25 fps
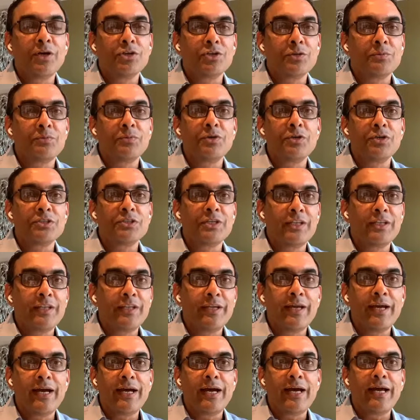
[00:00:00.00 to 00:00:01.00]
entrepreneurs in
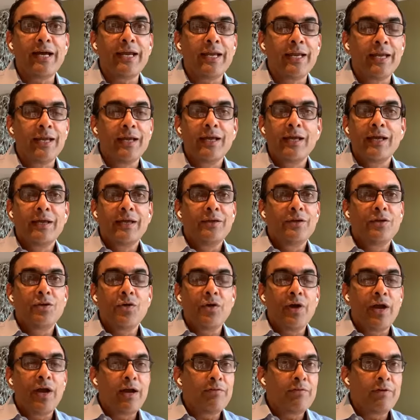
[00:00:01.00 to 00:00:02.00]
the eye,
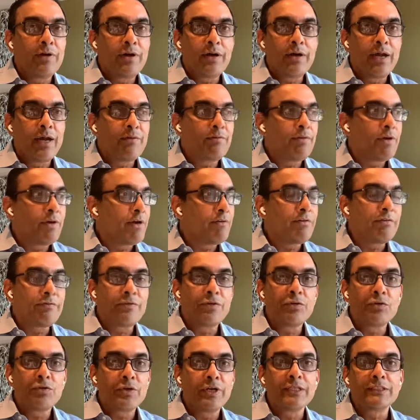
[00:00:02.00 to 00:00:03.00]
have a
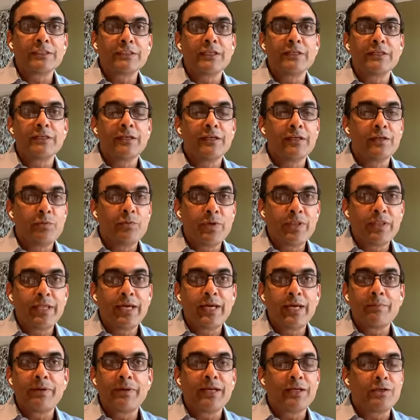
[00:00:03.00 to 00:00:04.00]
few drinks and dinner with
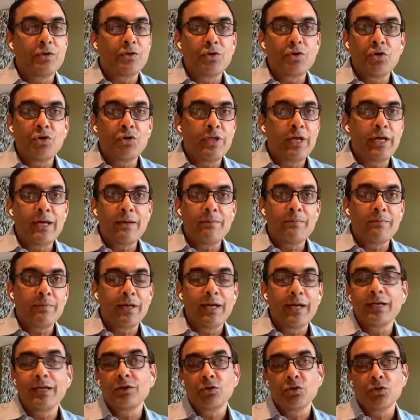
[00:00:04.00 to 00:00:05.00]
them, get to know them,
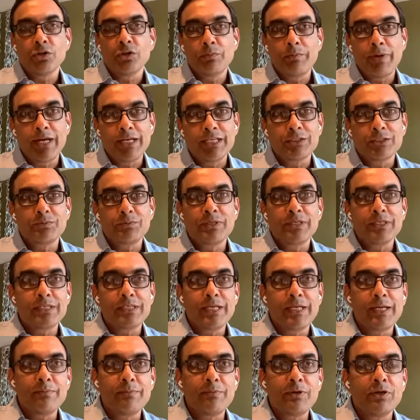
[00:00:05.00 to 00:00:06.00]
get to know the management
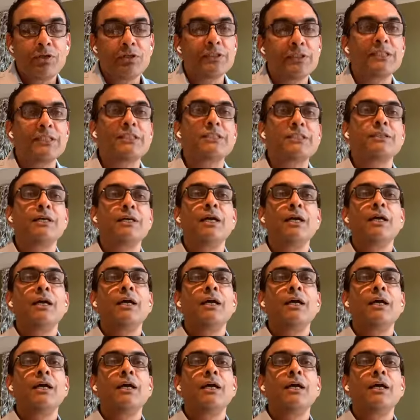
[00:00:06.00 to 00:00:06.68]
team, because